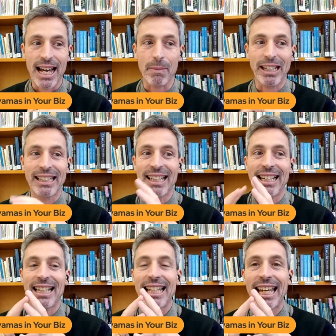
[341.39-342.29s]
I mean,
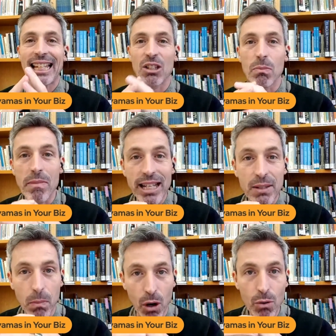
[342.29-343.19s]
can you
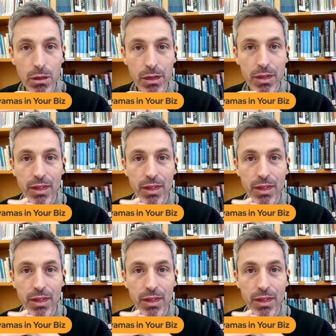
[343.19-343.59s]
mix both?